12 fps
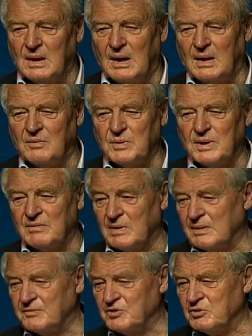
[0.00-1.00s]
And we have
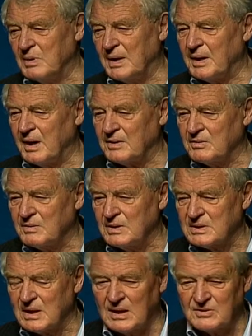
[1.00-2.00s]
lived, you might argue,
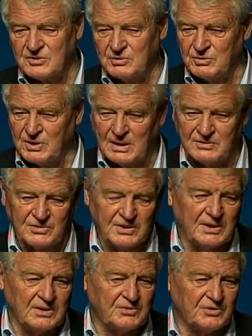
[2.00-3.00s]
these last 2,000
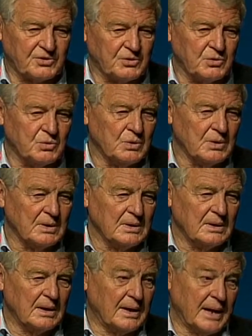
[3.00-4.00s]
years through
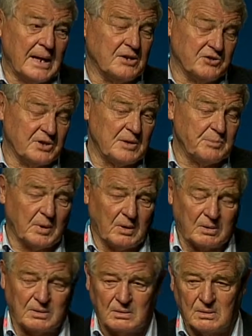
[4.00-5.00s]
an age, an
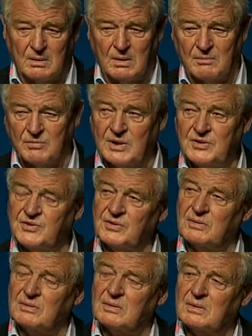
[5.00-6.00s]
epoch of
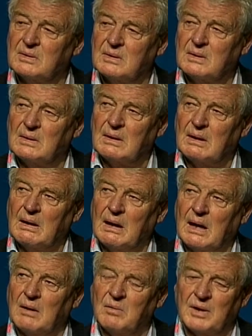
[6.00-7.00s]
reason.
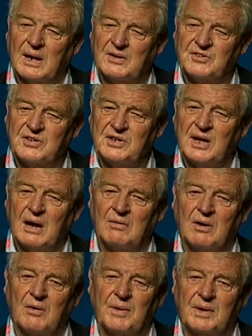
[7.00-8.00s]
And what I see now
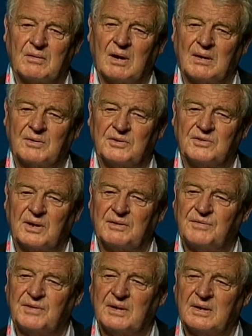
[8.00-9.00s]
growing around us, I
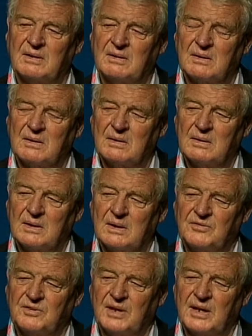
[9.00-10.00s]
fear,
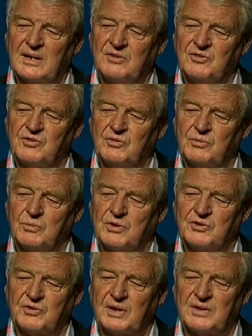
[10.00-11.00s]
is an age
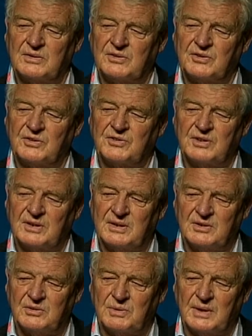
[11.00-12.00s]
which threatens to turn
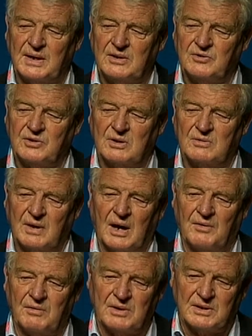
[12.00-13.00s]
into an age of
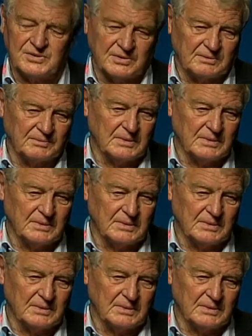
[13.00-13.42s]
unreason.